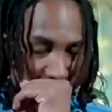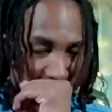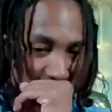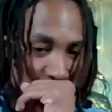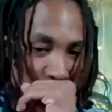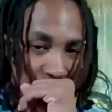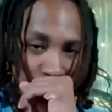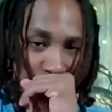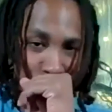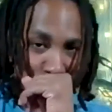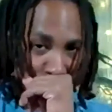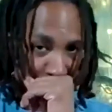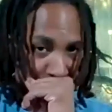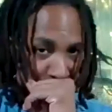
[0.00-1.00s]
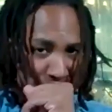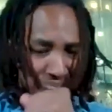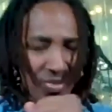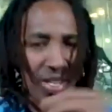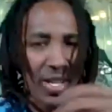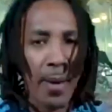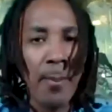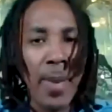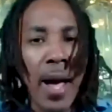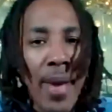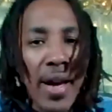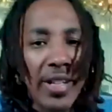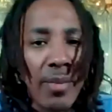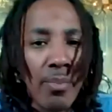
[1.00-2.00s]
Excuse me.
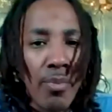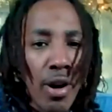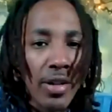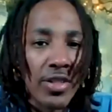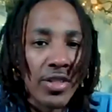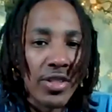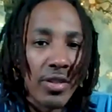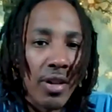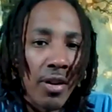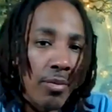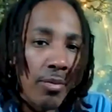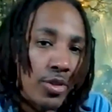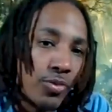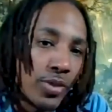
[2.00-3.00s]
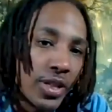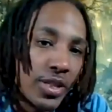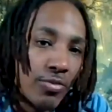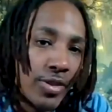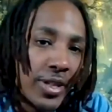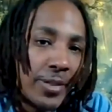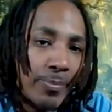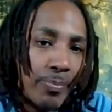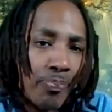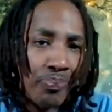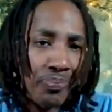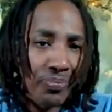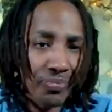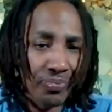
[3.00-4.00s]
Back in March 2020,
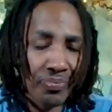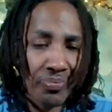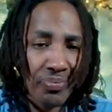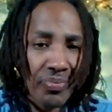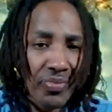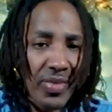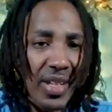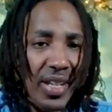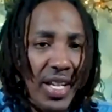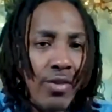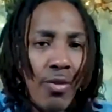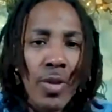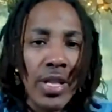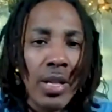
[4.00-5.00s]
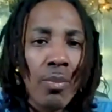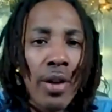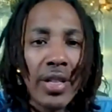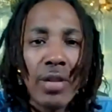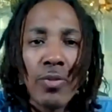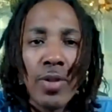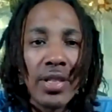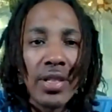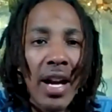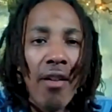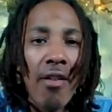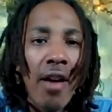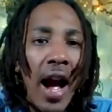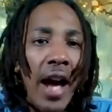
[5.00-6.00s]
even when the market went
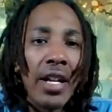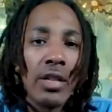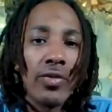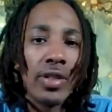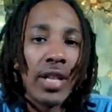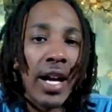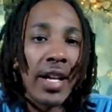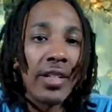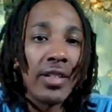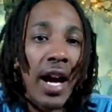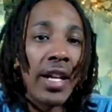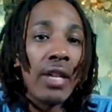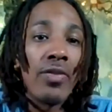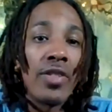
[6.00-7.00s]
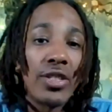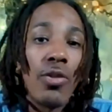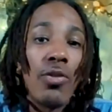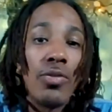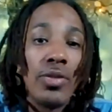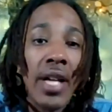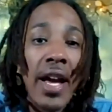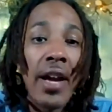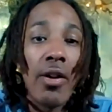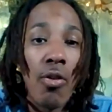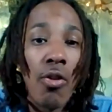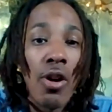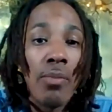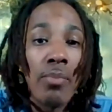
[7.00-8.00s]
down, I never sold
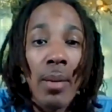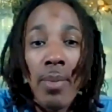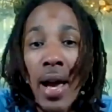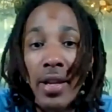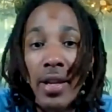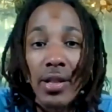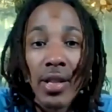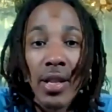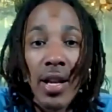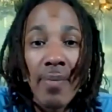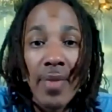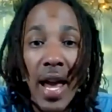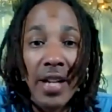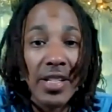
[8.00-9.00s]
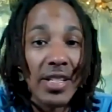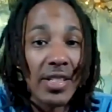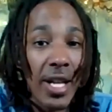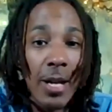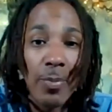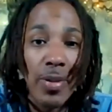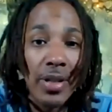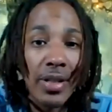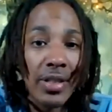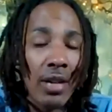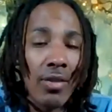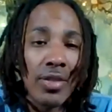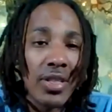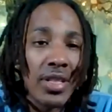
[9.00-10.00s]
that or my Matic. I just kept it because
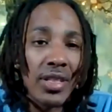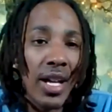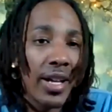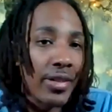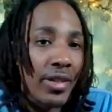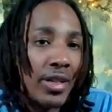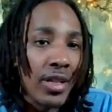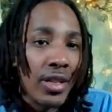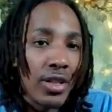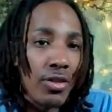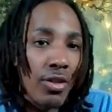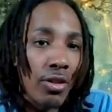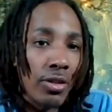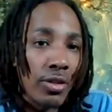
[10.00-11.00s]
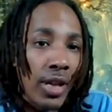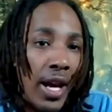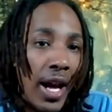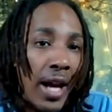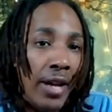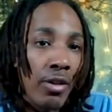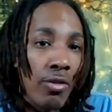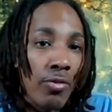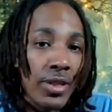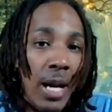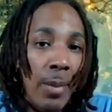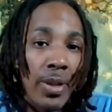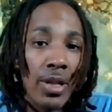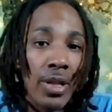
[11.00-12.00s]
I was just like, like I know what's
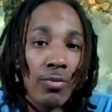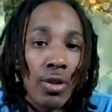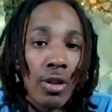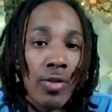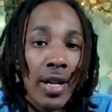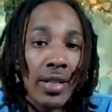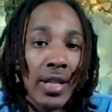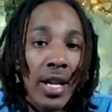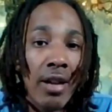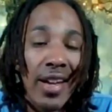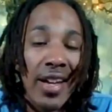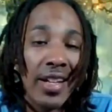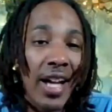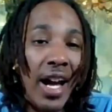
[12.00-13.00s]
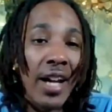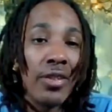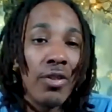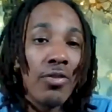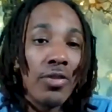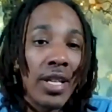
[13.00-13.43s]
happening in the world right now, and I know